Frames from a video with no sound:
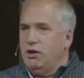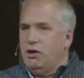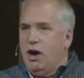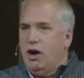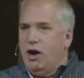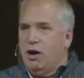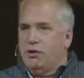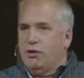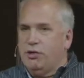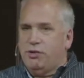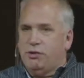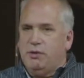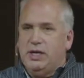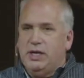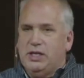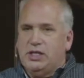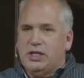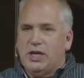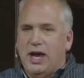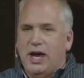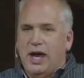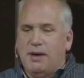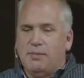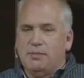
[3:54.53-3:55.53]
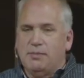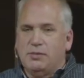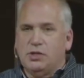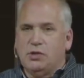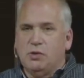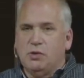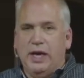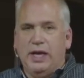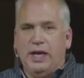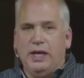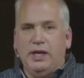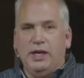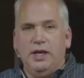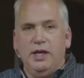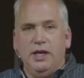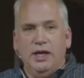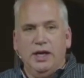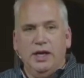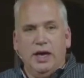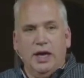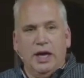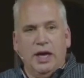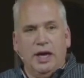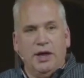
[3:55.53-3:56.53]
there are three times when
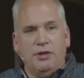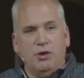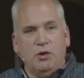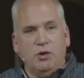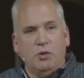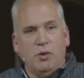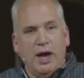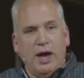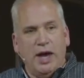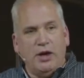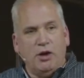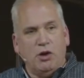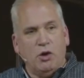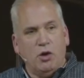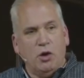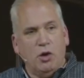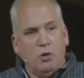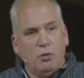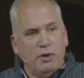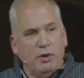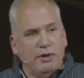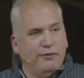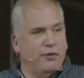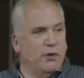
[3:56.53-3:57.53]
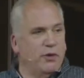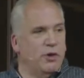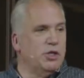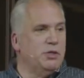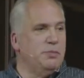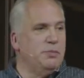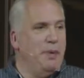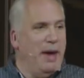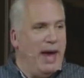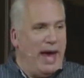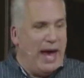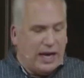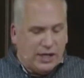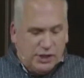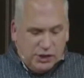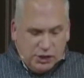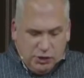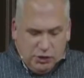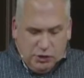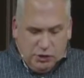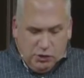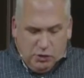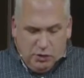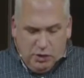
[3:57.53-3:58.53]
uh, the writer refers
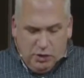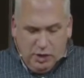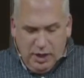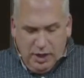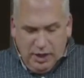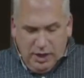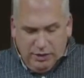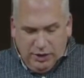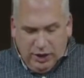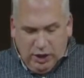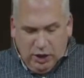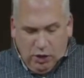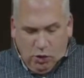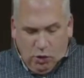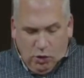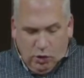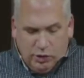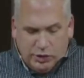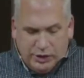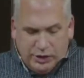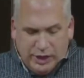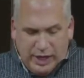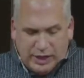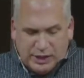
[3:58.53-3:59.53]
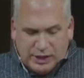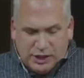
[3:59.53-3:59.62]
back to the Old